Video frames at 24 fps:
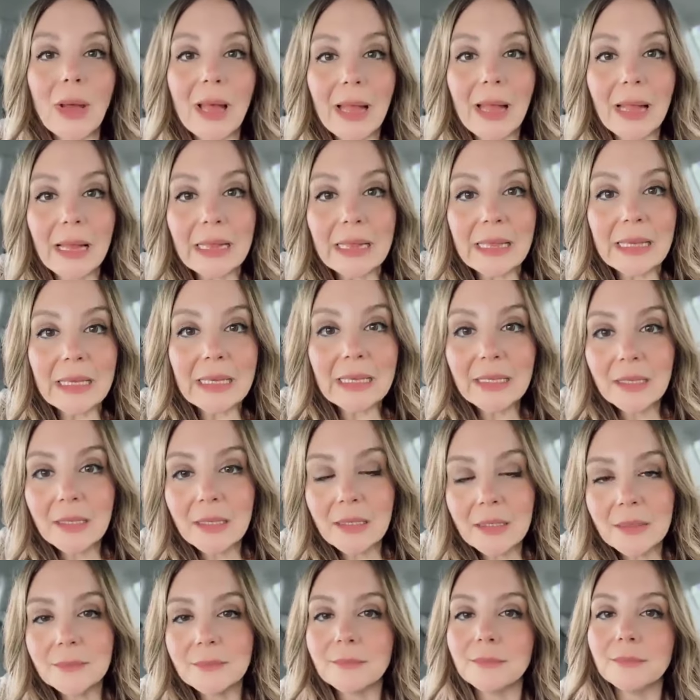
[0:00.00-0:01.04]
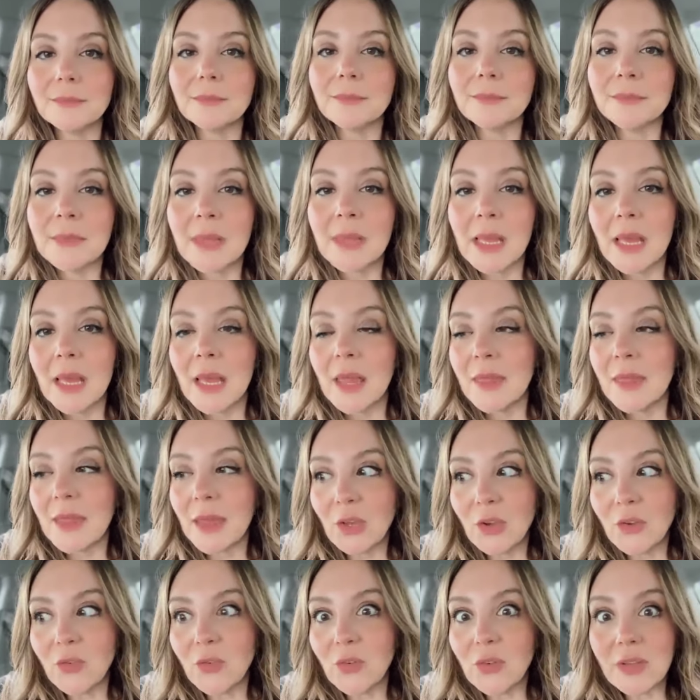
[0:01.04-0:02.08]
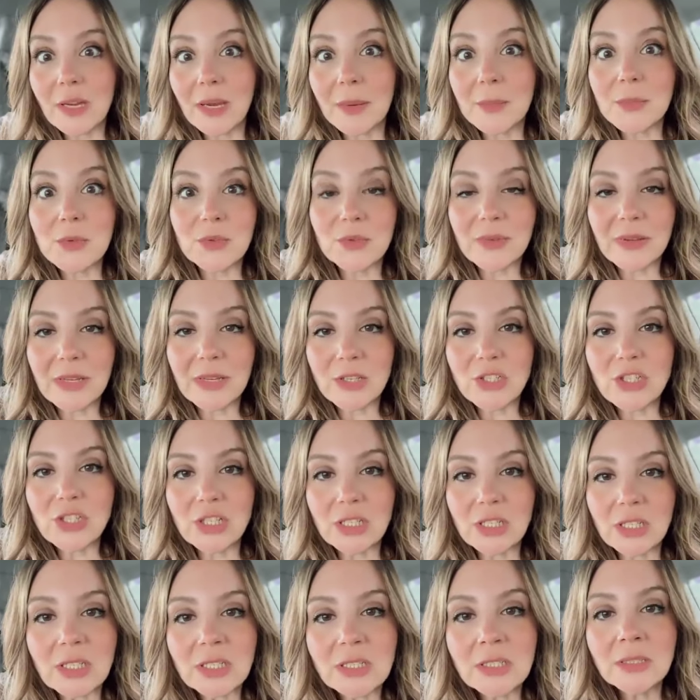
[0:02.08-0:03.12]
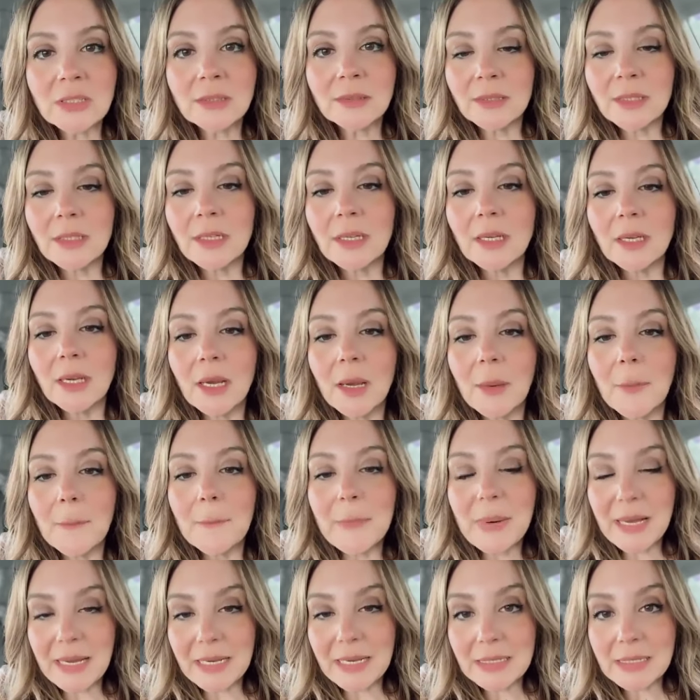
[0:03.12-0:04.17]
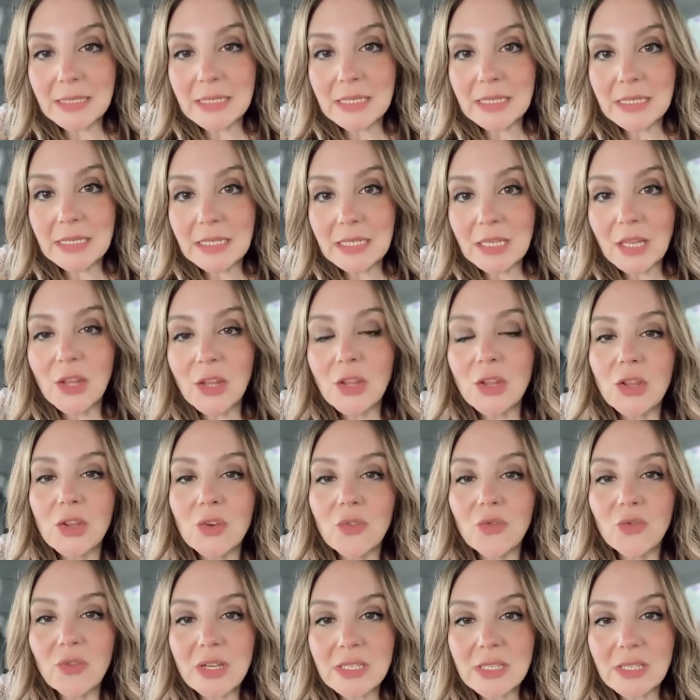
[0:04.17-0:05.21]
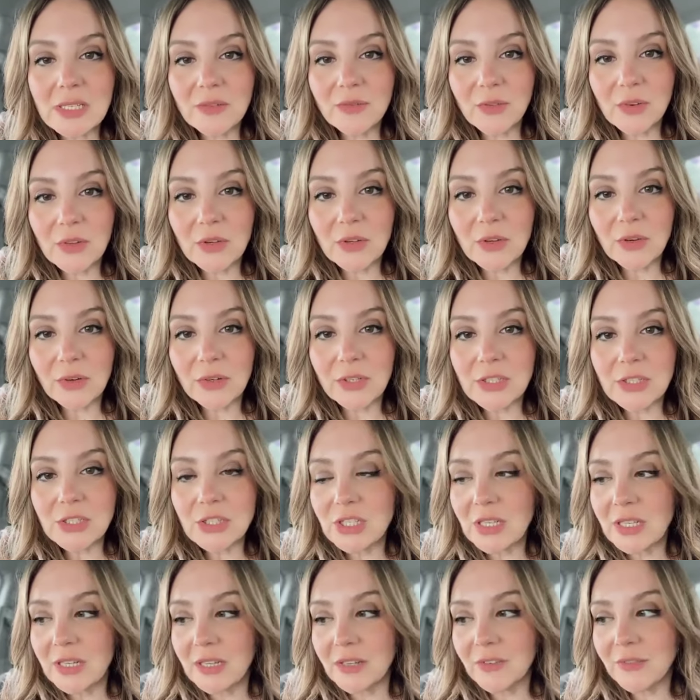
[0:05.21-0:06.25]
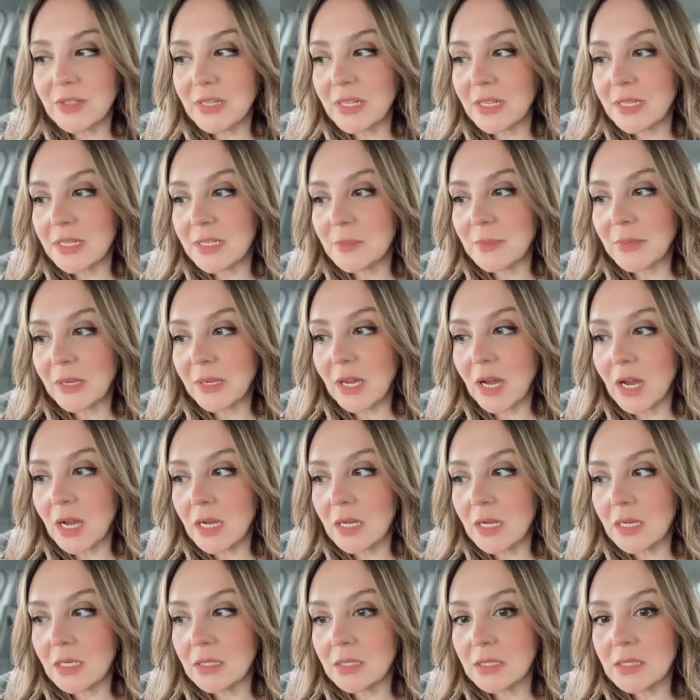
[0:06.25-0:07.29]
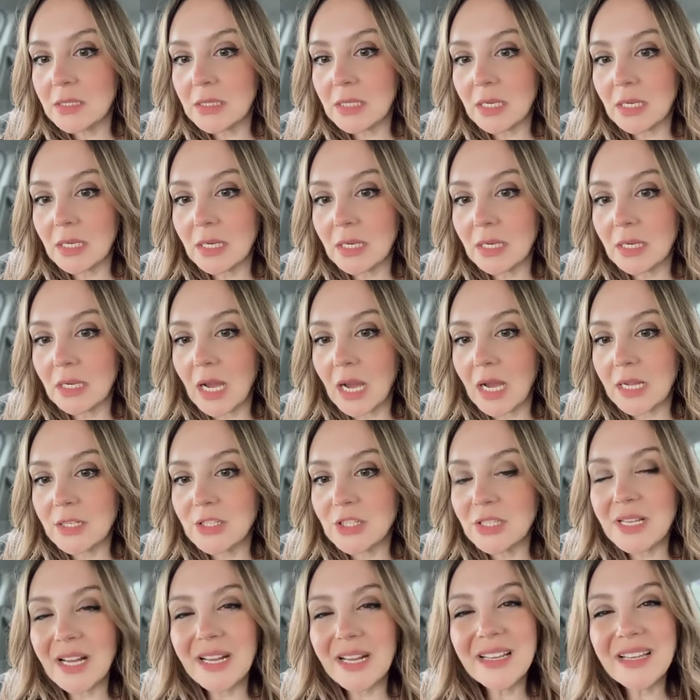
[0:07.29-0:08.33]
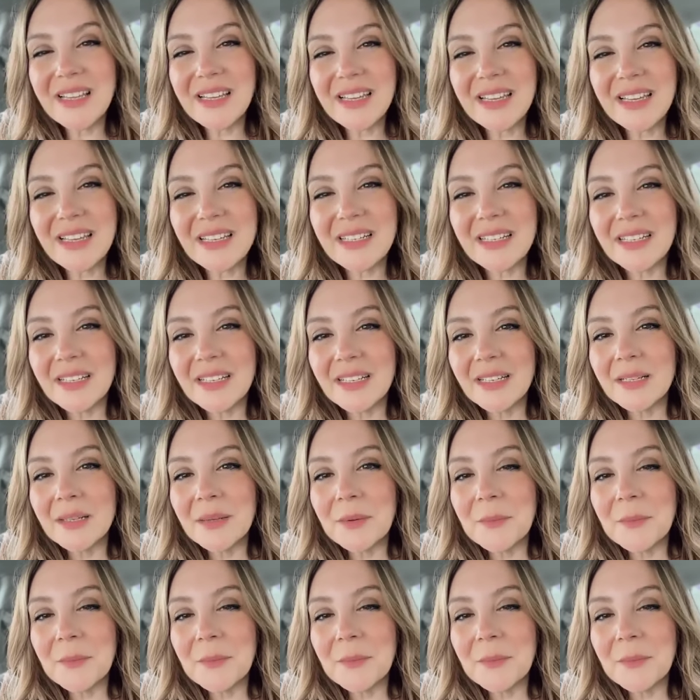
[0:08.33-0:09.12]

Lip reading: Well, thank you for the observation. But the reason for the current shift is because I just kind of like,